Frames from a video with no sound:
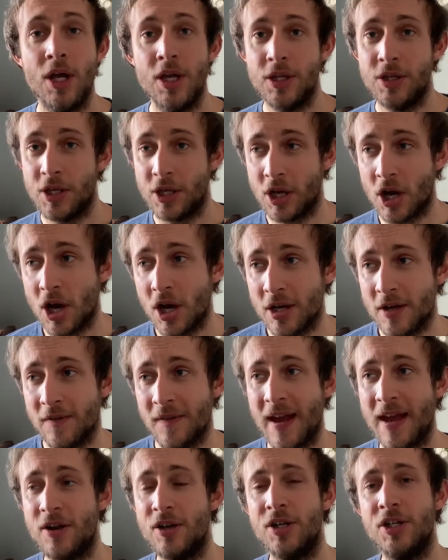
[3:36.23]
the kind of
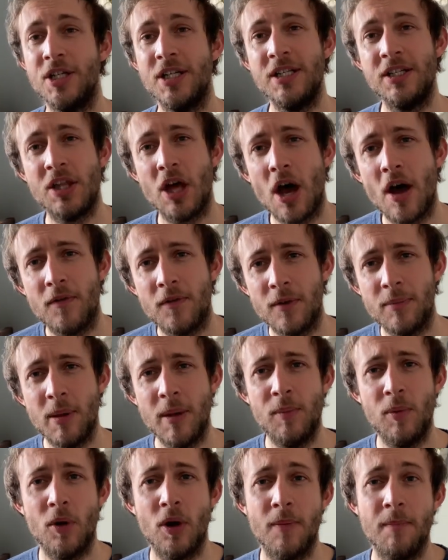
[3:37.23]
energies that other
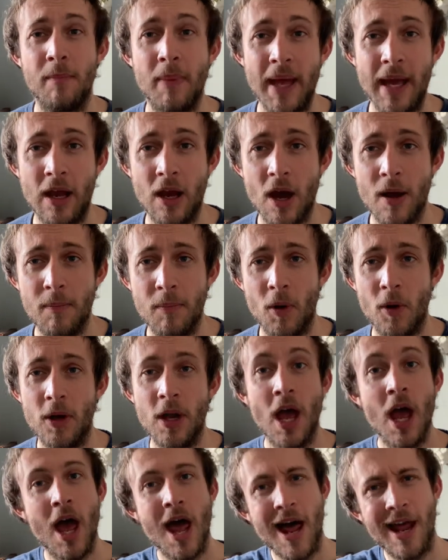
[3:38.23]
people can pick up on,
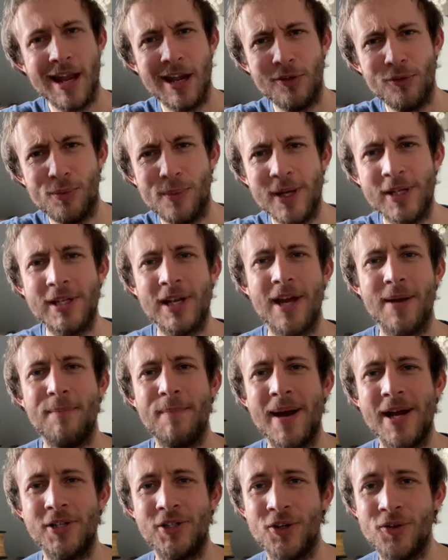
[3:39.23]
almost like
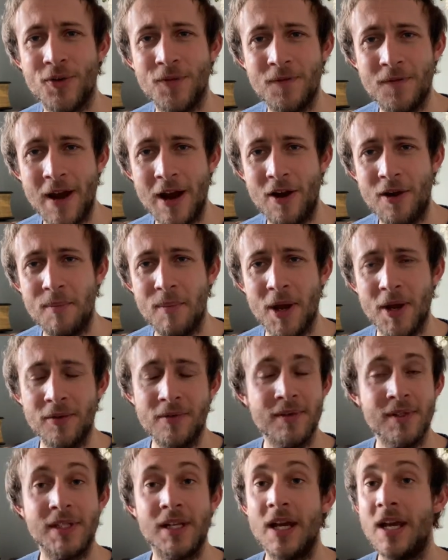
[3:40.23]
magical
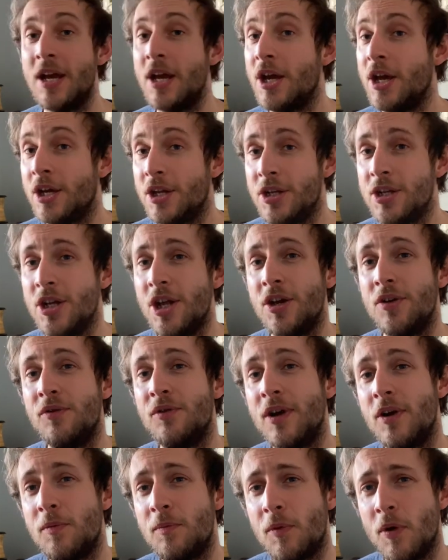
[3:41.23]
pheromones. No
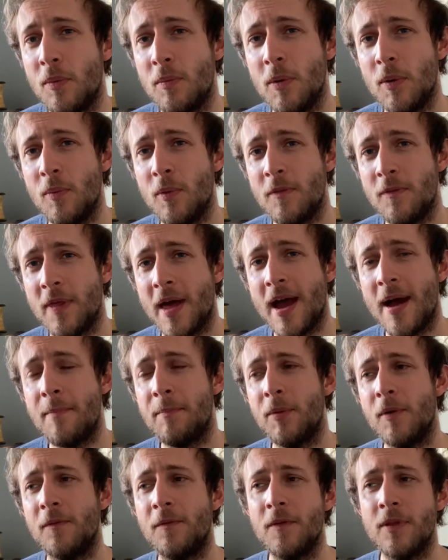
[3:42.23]
real problem with that,
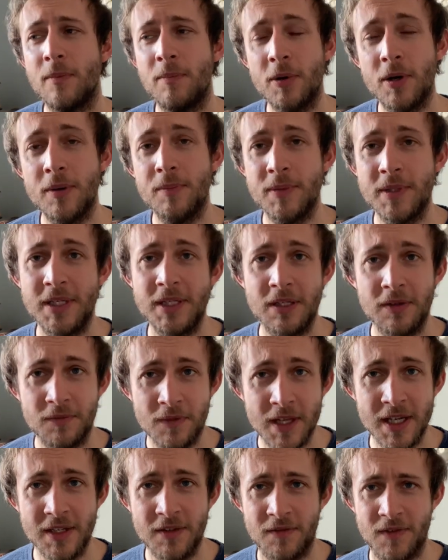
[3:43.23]
but for the purposes of
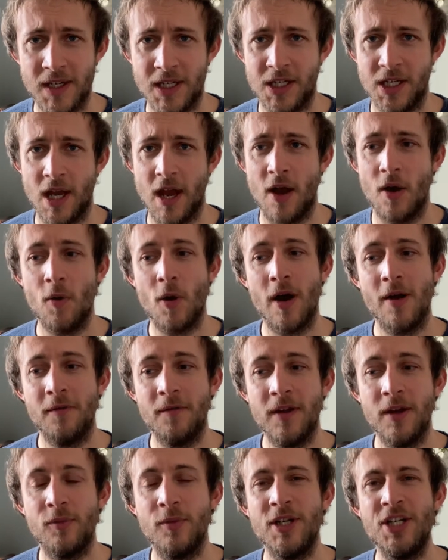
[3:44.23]
this video, I
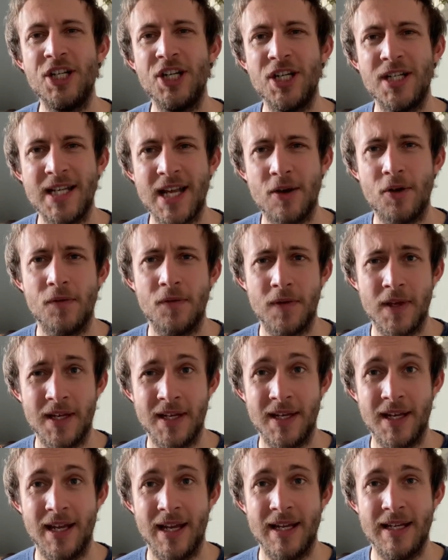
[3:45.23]
think we should delve
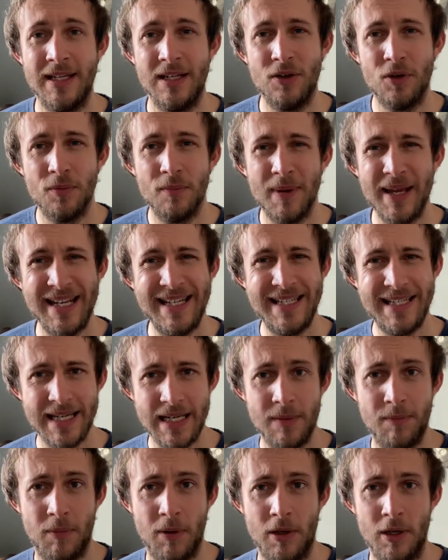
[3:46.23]
in a little bit
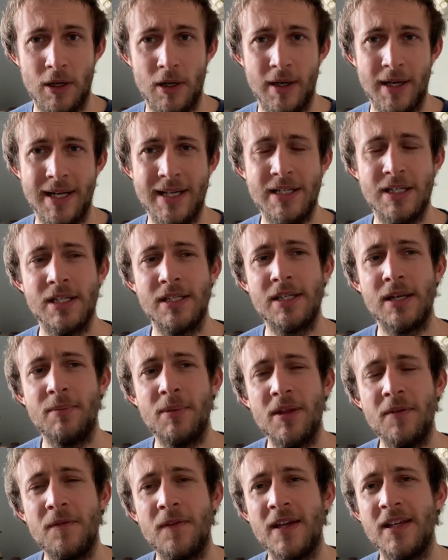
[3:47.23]
deeper into some of the
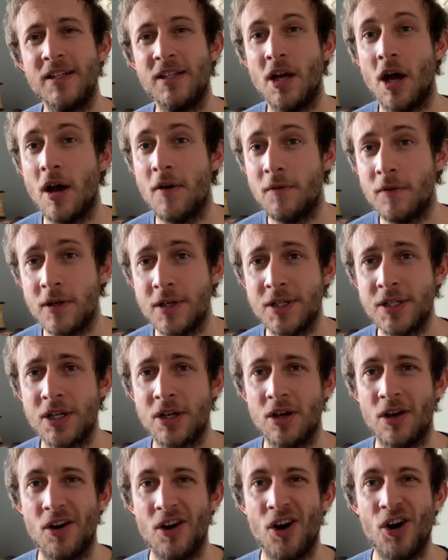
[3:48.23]
things that others
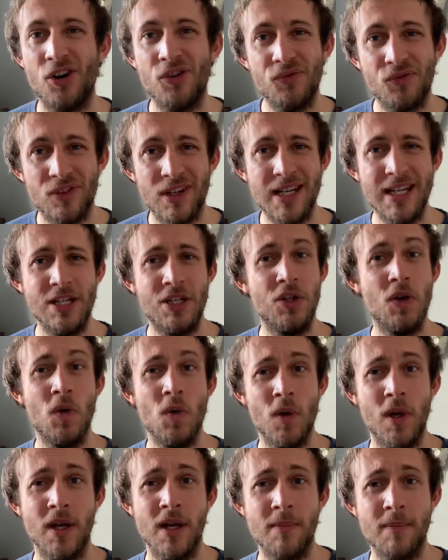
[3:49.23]
aren't really
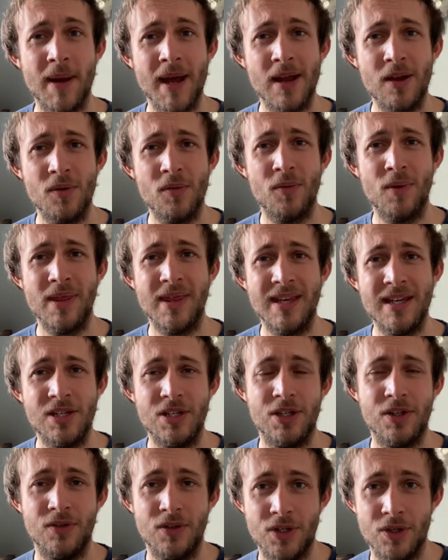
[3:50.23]
talking about when they
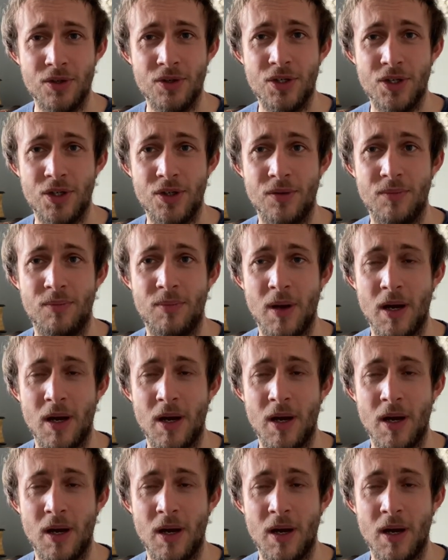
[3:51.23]
do YouTube